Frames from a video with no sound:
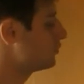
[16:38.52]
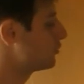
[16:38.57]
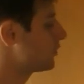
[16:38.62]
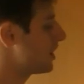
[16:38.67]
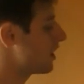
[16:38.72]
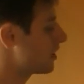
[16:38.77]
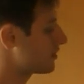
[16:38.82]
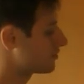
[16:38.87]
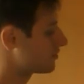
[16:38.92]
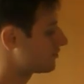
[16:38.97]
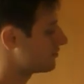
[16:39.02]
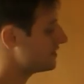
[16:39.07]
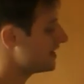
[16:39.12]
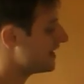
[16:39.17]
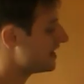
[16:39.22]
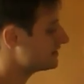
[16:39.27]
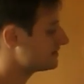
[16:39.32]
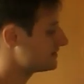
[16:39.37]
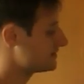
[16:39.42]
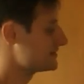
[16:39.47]
we are
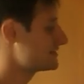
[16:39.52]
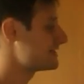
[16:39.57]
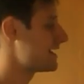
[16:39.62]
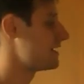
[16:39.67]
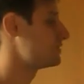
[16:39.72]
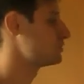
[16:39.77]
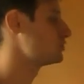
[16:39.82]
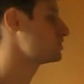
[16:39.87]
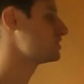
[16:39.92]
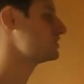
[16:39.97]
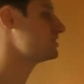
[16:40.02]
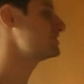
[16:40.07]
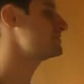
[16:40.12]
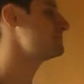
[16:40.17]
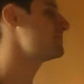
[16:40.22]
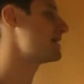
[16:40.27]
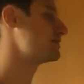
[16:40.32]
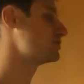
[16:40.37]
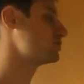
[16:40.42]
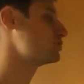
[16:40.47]
creating hydrogen, it's
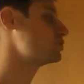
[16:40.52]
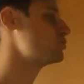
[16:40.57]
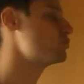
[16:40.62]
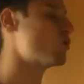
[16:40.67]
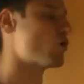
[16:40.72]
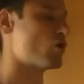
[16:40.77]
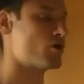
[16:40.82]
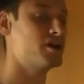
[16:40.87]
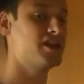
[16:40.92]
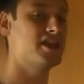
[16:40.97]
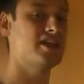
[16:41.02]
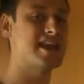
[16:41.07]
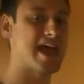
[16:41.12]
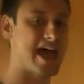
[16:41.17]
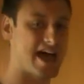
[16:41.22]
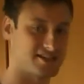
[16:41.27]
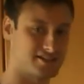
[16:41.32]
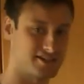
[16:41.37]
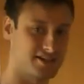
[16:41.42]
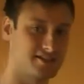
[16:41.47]
better to work in
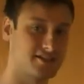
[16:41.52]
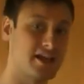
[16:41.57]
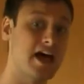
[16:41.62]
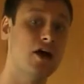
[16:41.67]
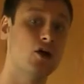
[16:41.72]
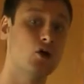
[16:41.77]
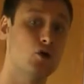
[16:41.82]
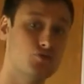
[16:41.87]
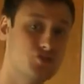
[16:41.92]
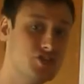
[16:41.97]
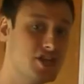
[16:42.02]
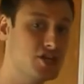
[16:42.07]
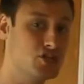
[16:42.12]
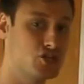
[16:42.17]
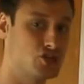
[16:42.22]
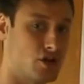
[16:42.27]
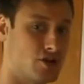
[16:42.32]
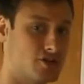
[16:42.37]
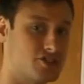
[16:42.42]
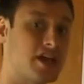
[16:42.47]
acid
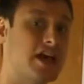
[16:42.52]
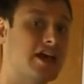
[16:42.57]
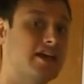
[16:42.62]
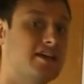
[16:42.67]
conditions.